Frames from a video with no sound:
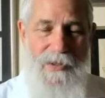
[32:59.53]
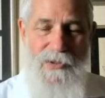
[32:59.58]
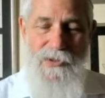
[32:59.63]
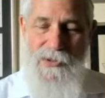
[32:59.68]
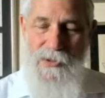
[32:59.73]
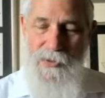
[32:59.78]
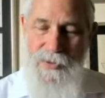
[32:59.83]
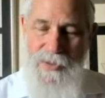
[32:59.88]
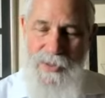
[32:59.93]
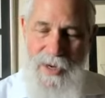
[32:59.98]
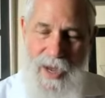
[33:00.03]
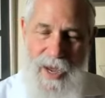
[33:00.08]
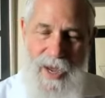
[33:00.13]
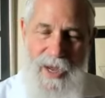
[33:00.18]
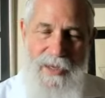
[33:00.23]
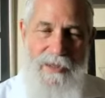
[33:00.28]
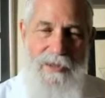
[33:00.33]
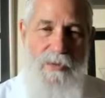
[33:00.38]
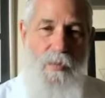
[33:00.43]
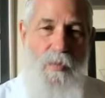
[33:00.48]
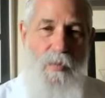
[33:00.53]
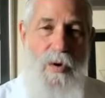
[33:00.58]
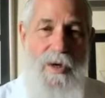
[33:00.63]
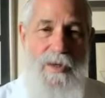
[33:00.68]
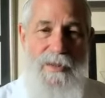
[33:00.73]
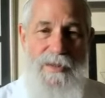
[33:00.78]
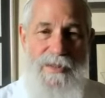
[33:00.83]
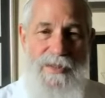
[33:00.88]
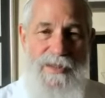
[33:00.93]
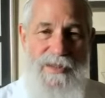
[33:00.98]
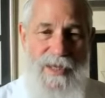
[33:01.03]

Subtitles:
So 9 and 1 is